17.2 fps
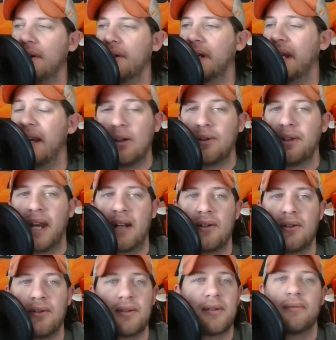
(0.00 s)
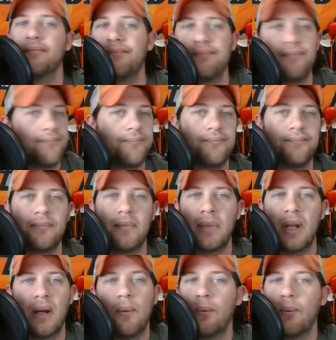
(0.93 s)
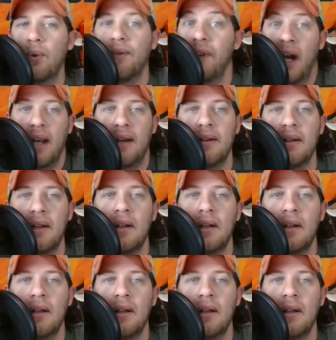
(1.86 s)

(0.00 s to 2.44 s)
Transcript: Kendal Daniels, we're fine.